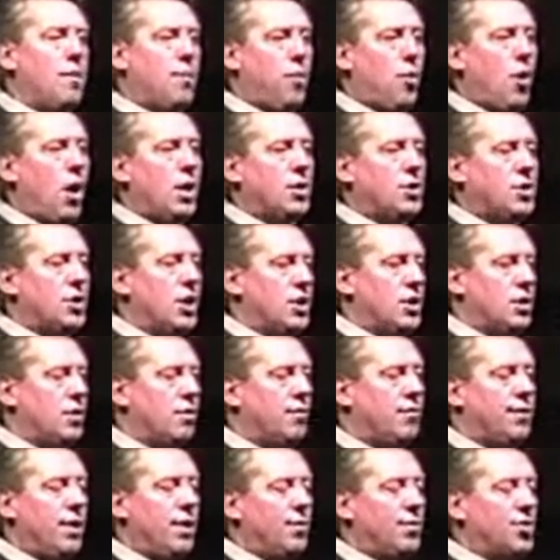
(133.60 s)
the process
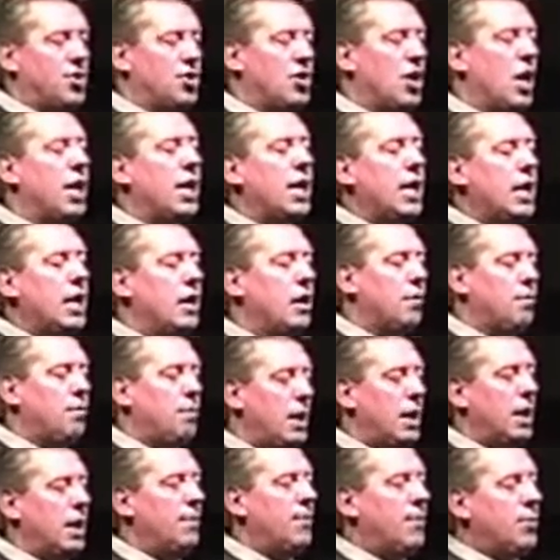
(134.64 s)
of studying
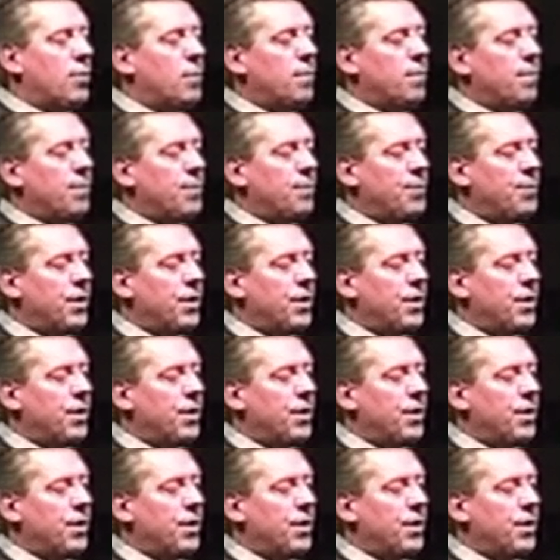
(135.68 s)
people,